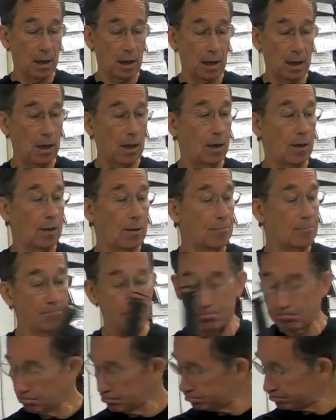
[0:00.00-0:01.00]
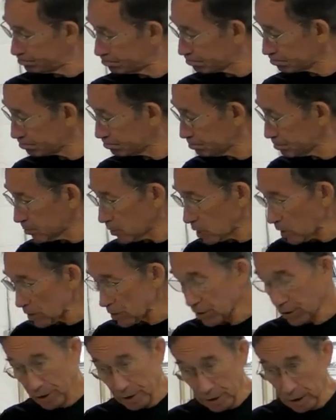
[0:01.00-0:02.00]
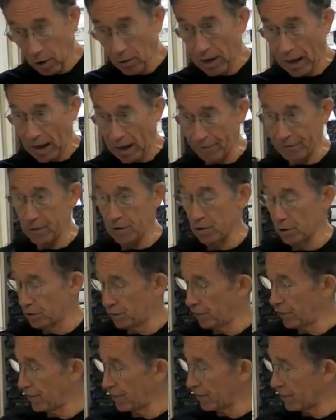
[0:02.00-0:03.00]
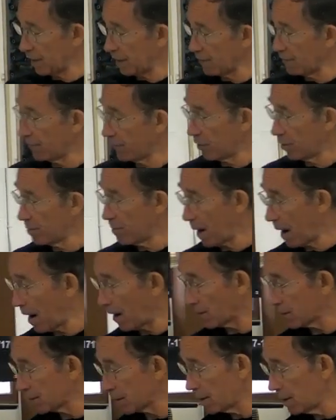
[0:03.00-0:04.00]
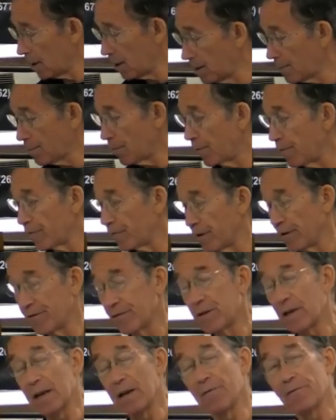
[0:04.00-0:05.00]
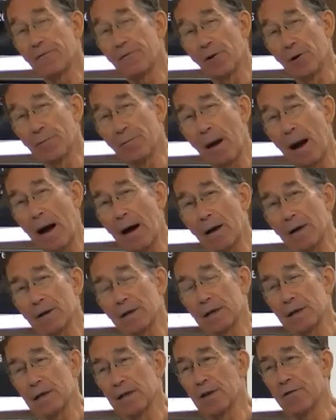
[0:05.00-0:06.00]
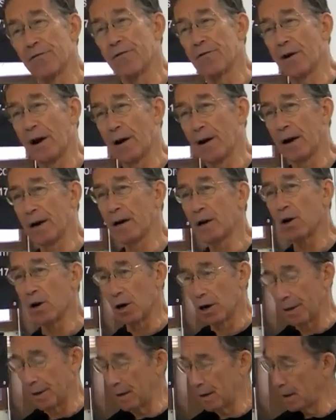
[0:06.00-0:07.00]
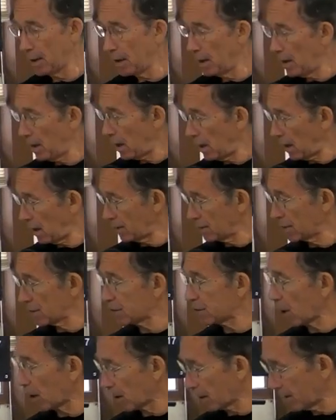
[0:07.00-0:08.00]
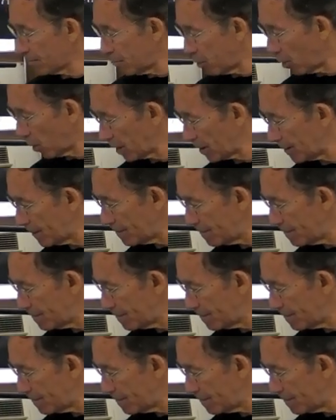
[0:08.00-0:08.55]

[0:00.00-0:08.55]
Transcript: Um, so you don't have to use 15 foot pounds, but 15 foot pounds is a very good starting point.